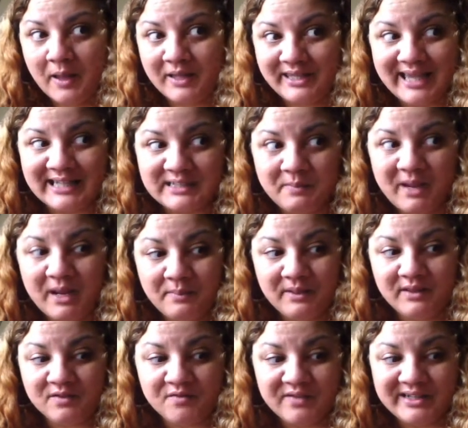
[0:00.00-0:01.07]
Yes,
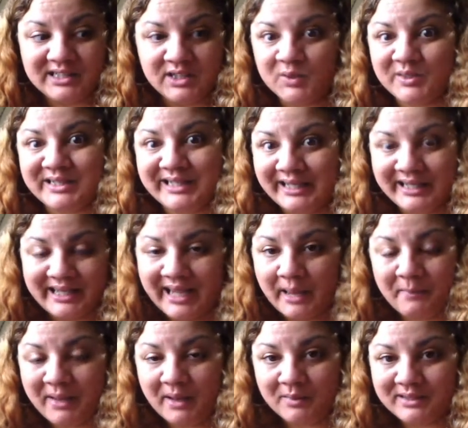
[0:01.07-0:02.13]
maybe the reason you didn't
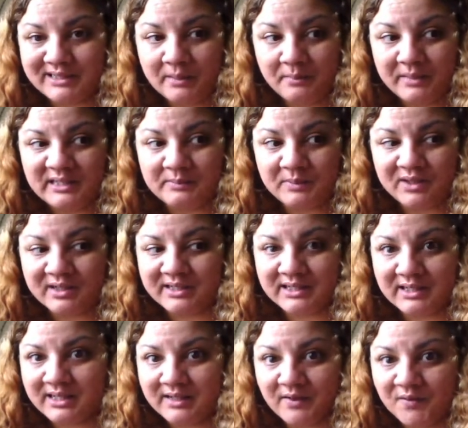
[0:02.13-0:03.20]
get back with somebody is
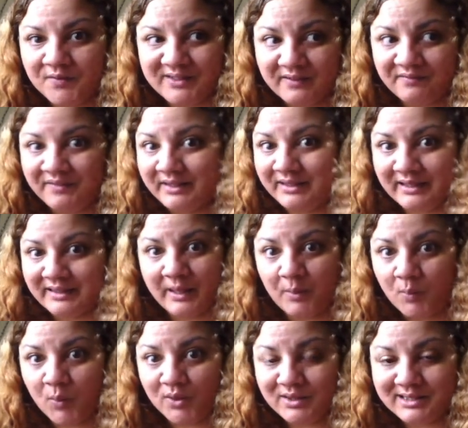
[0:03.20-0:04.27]
because of something that they
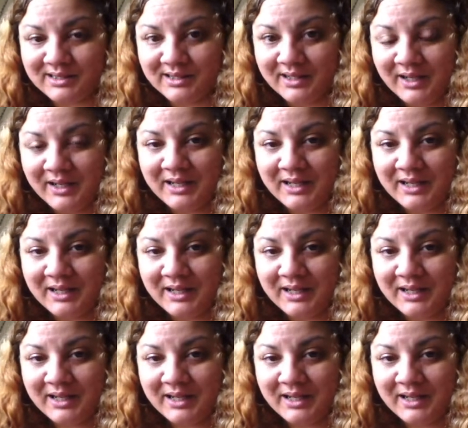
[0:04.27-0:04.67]
was.